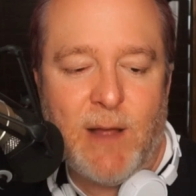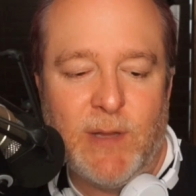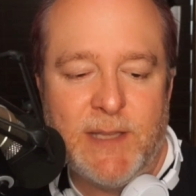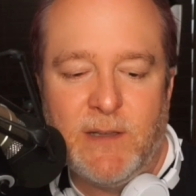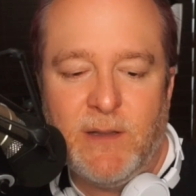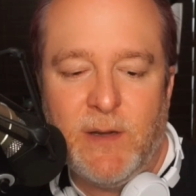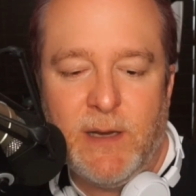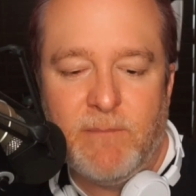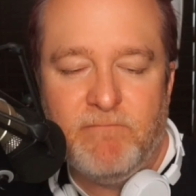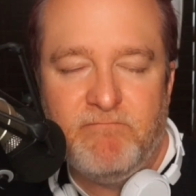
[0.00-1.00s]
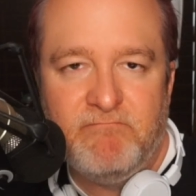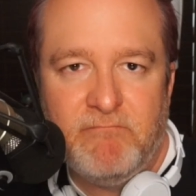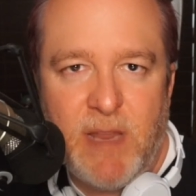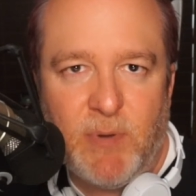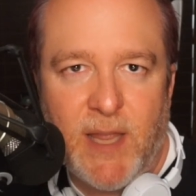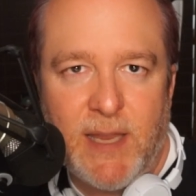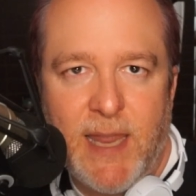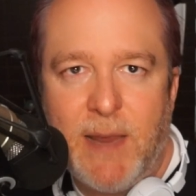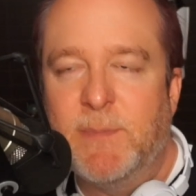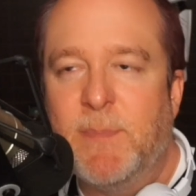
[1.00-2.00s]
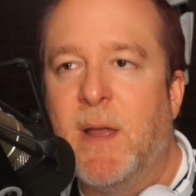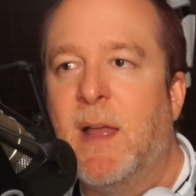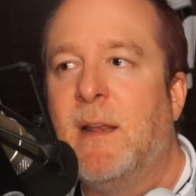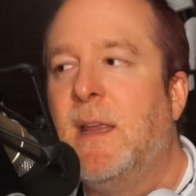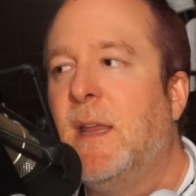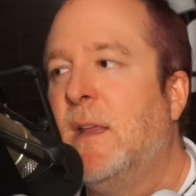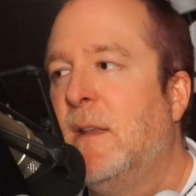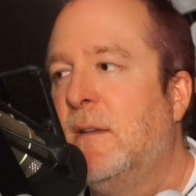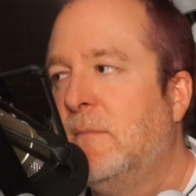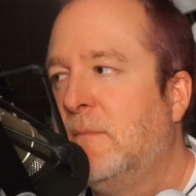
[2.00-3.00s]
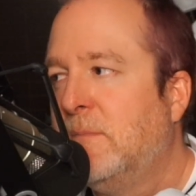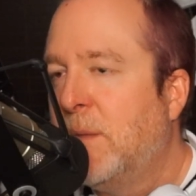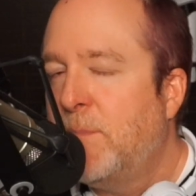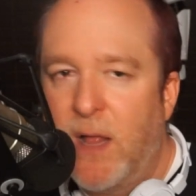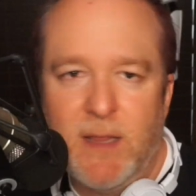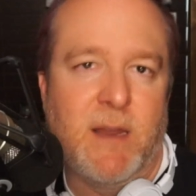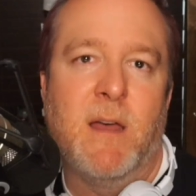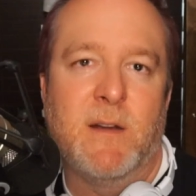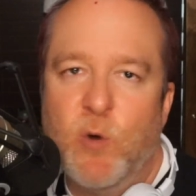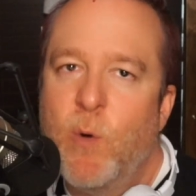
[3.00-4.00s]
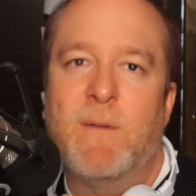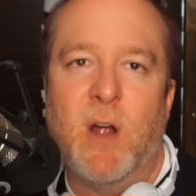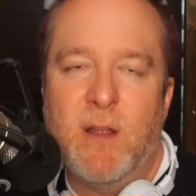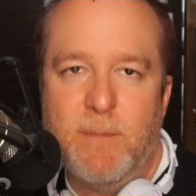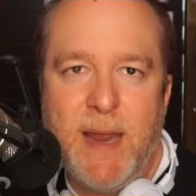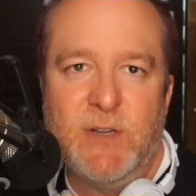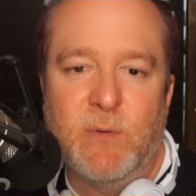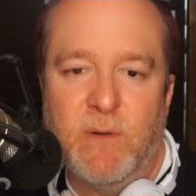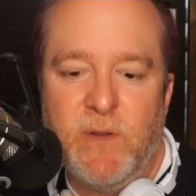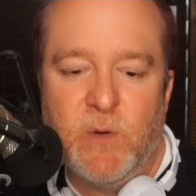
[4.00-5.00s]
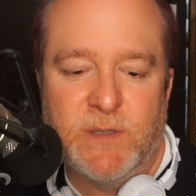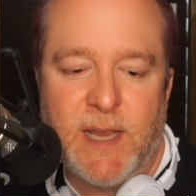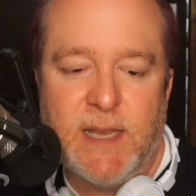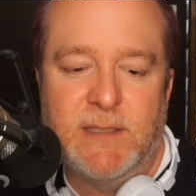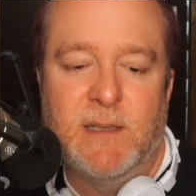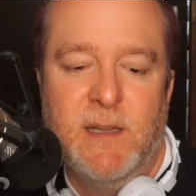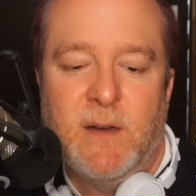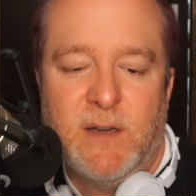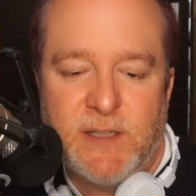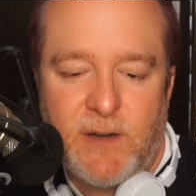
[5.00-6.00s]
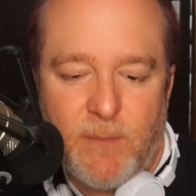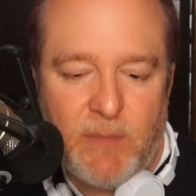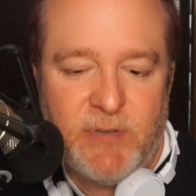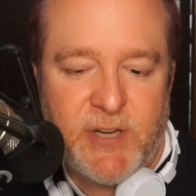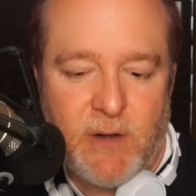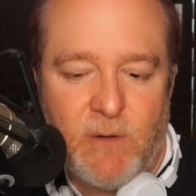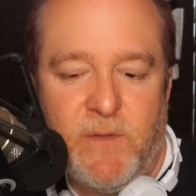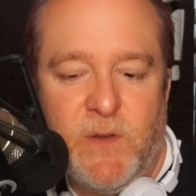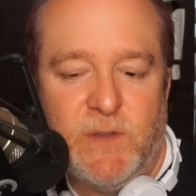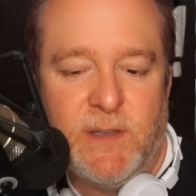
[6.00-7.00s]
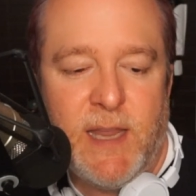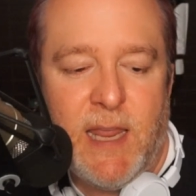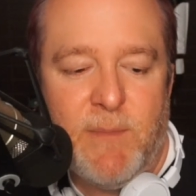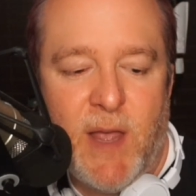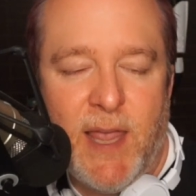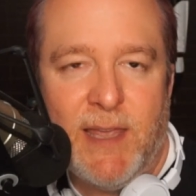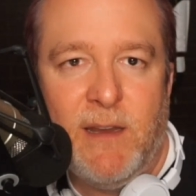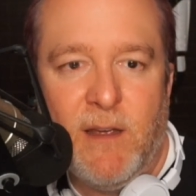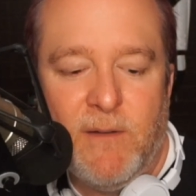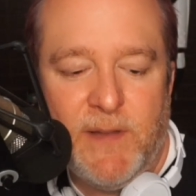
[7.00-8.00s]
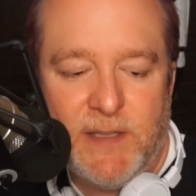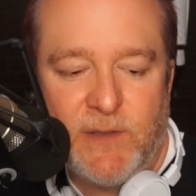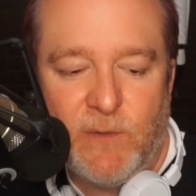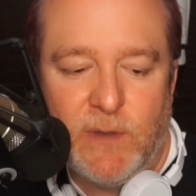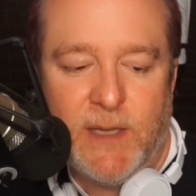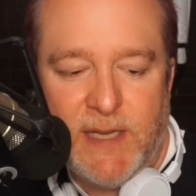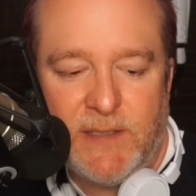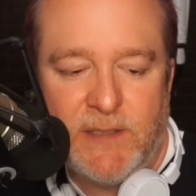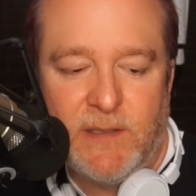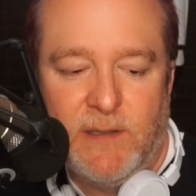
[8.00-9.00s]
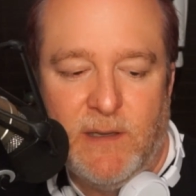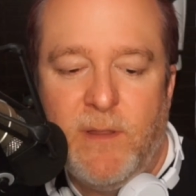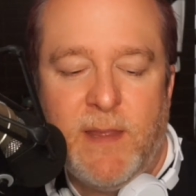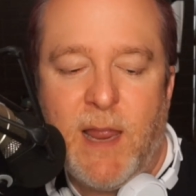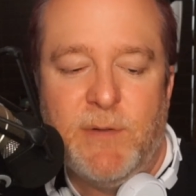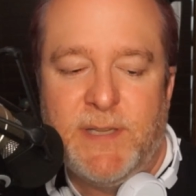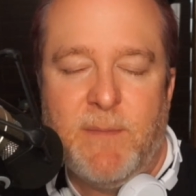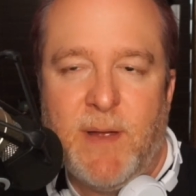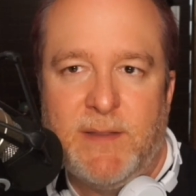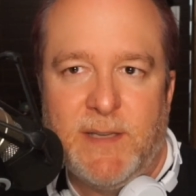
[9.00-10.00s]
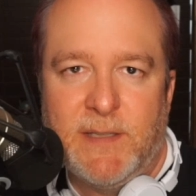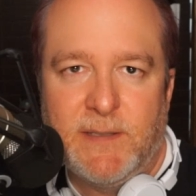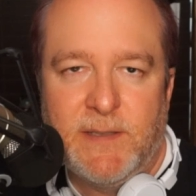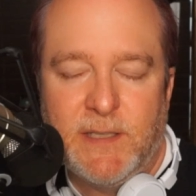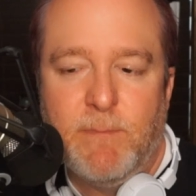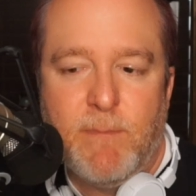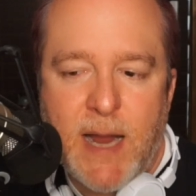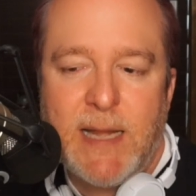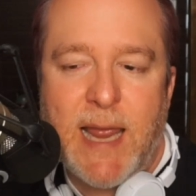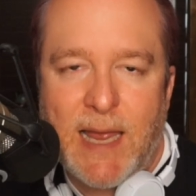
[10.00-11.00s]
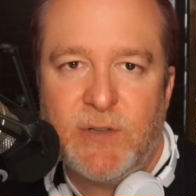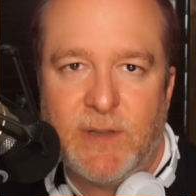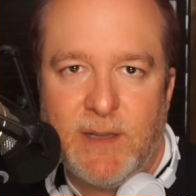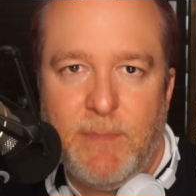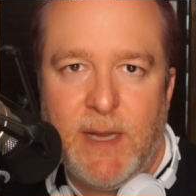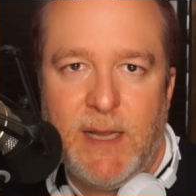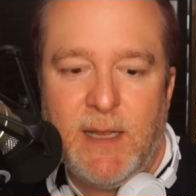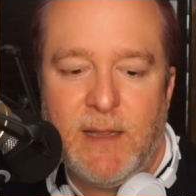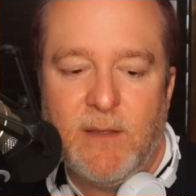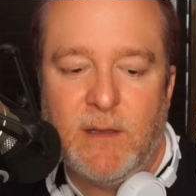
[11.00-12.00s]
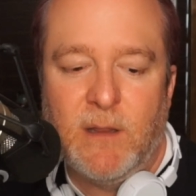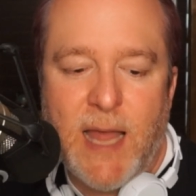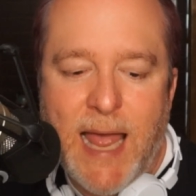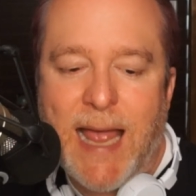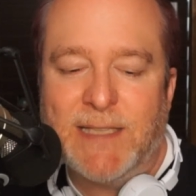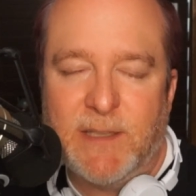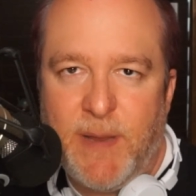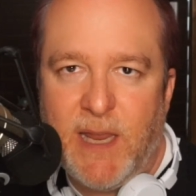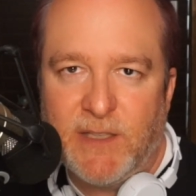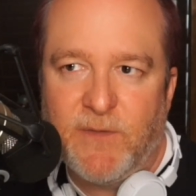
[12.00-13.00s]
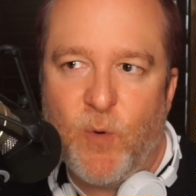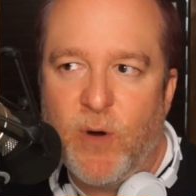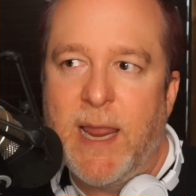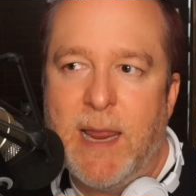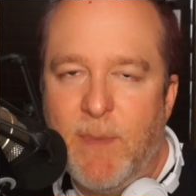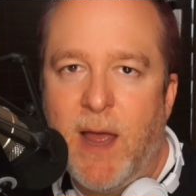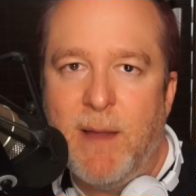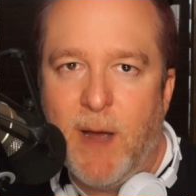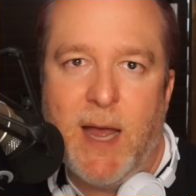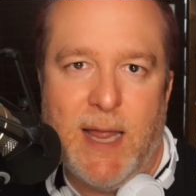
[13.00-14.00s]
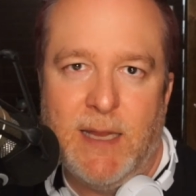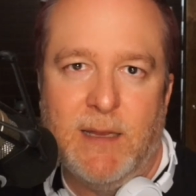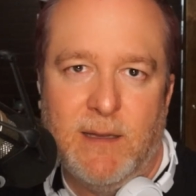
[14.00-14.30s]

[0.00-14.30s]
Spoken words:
outlets, including people like GameSpot and Polygon or whoever, all the major reviewer sites, they're going to start publishing their reviews of the game ahead of its release. Only thing I would say about this is this might actually be the last PS4 game I buy